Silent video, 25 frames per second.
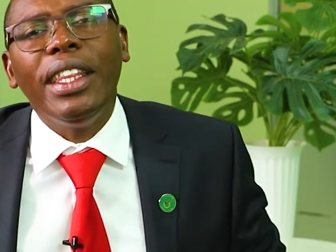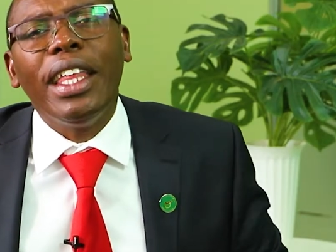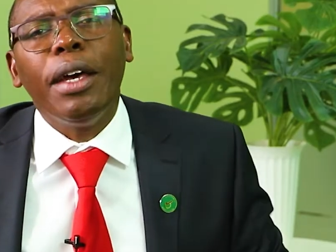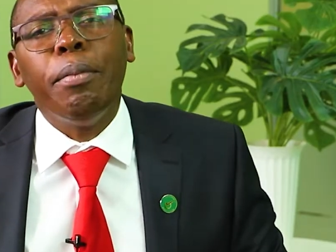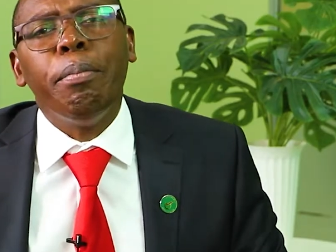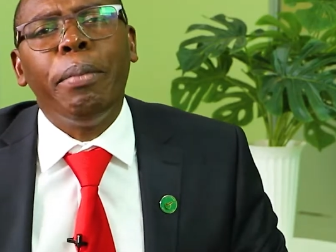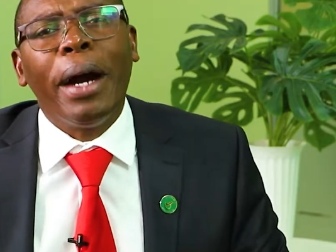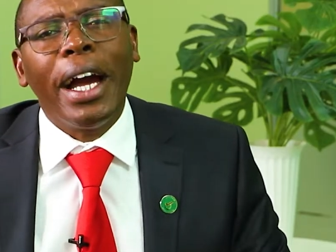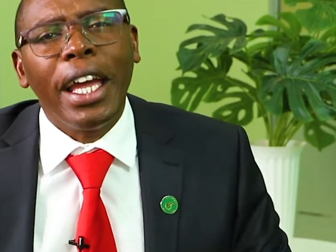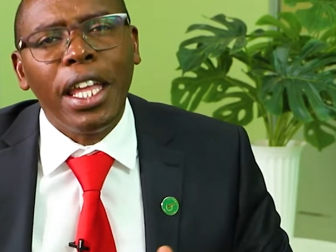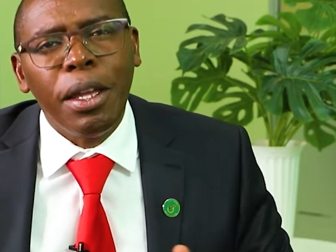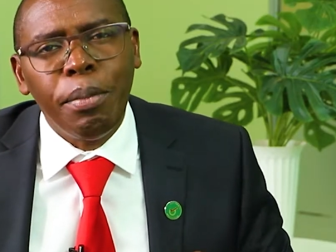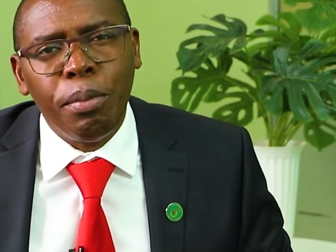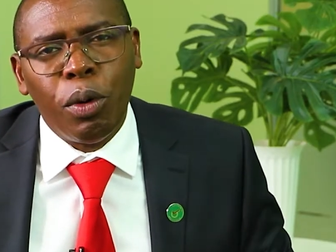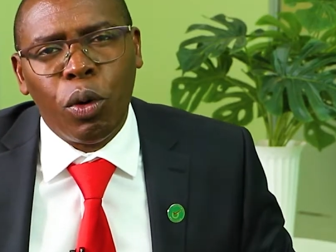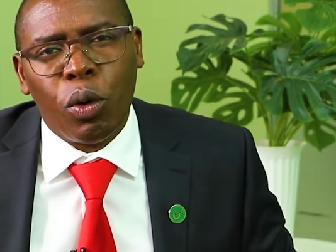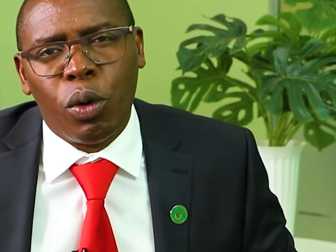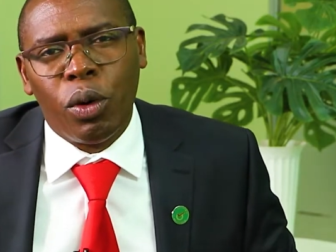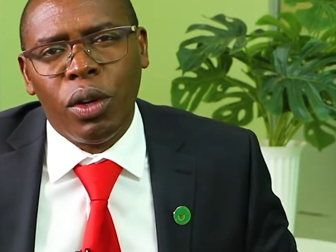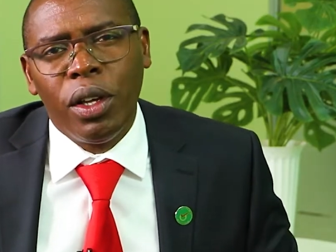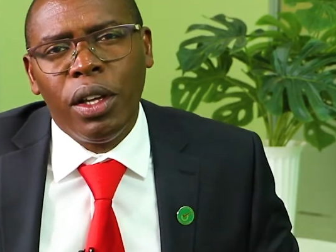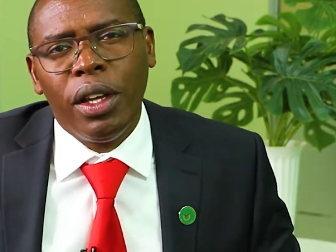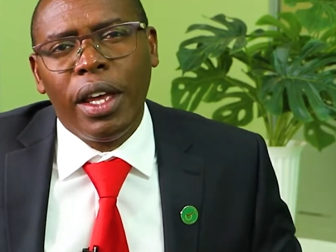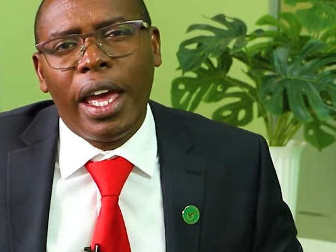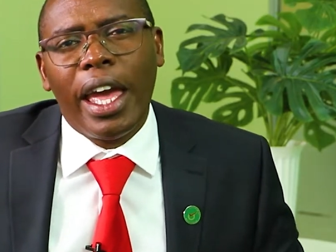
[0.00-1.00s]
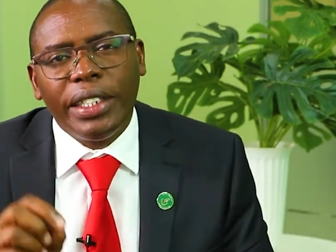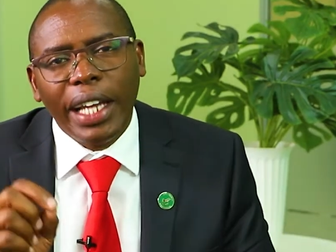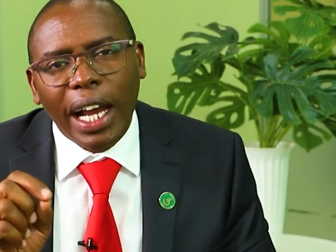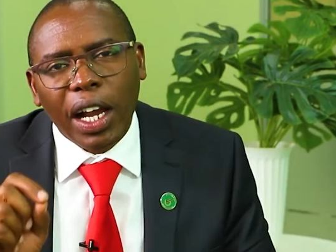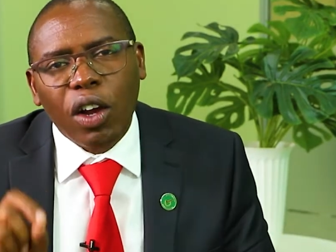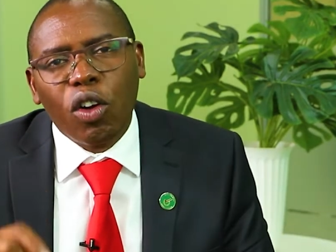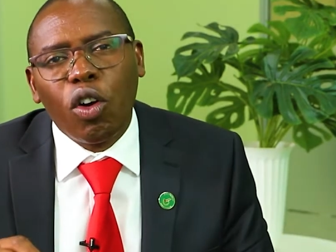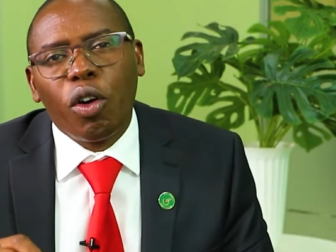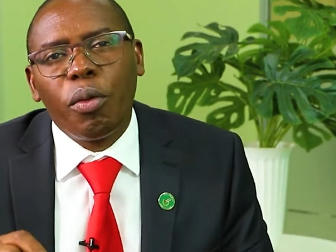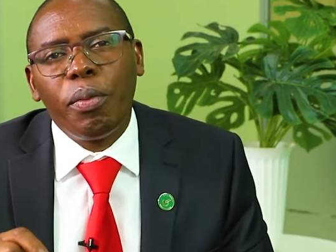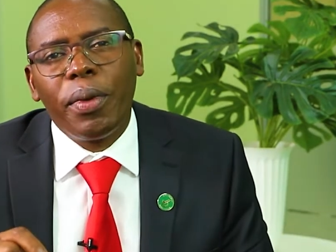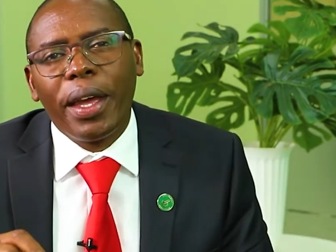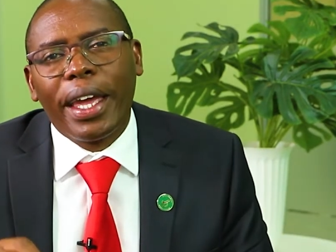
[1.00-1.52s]
in the Bible,
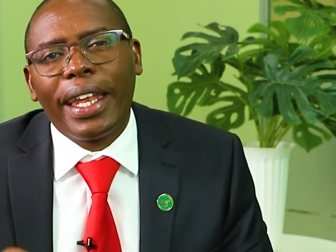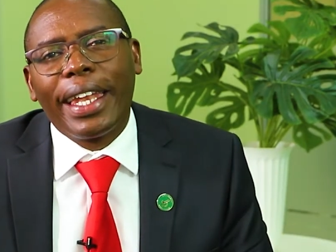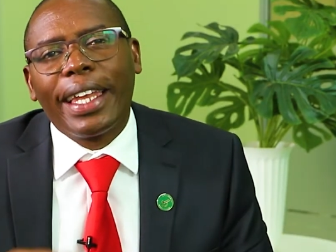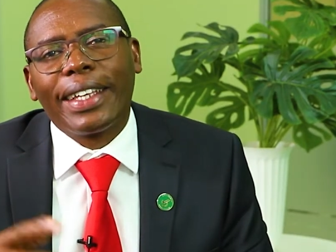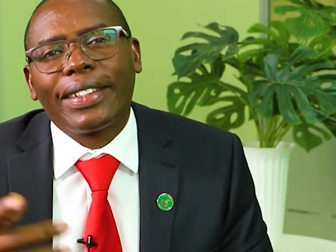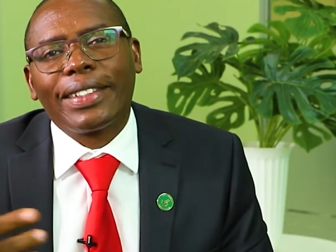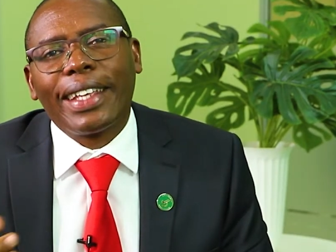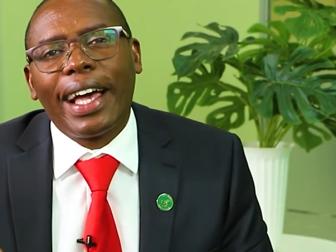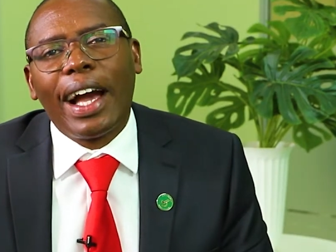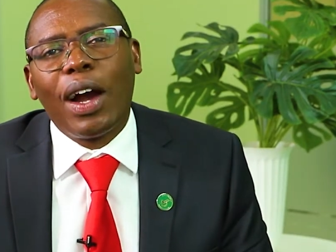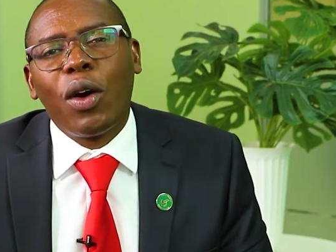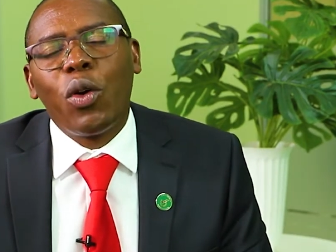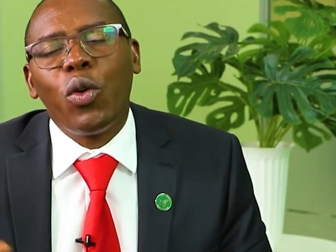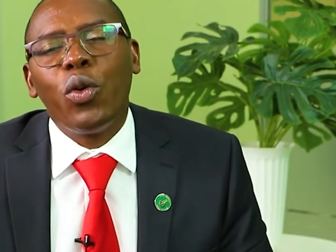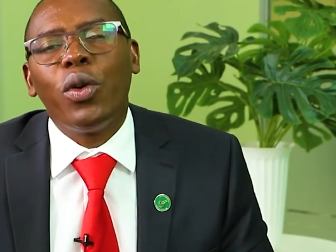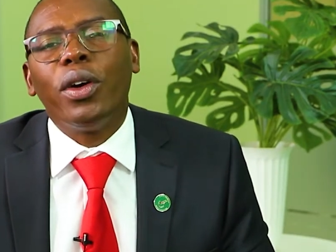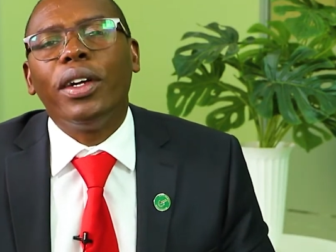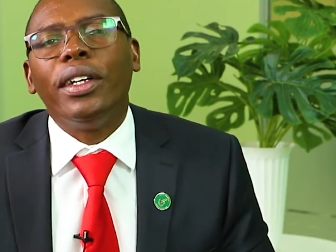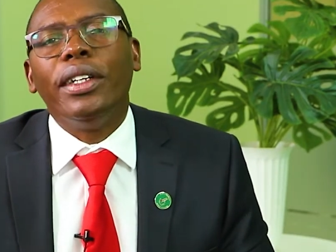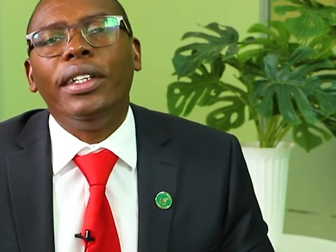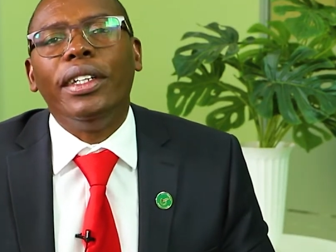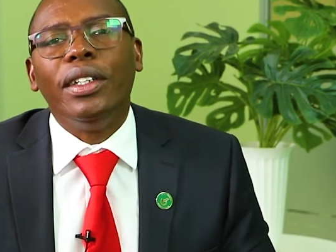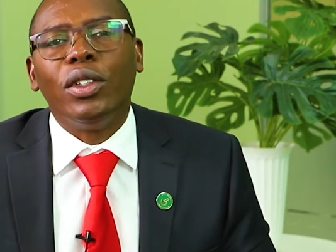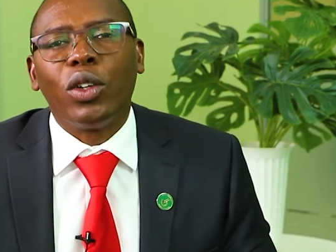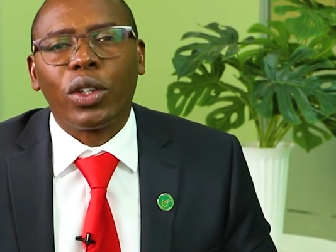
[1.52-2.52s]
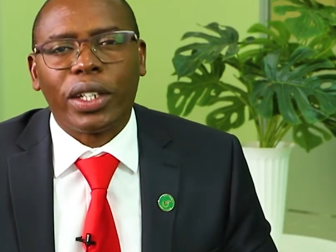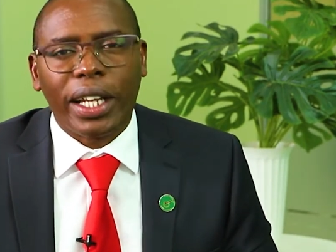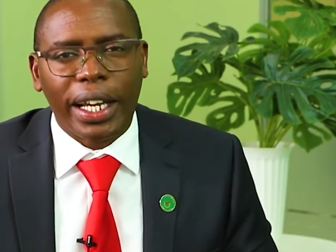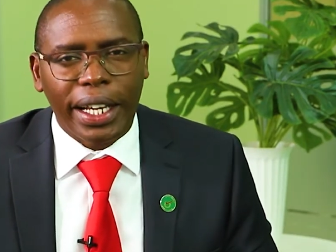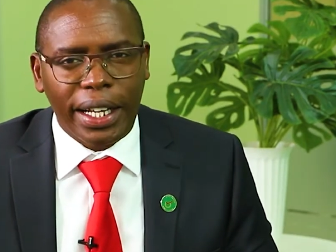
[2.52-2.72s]
Jacob and Esau did not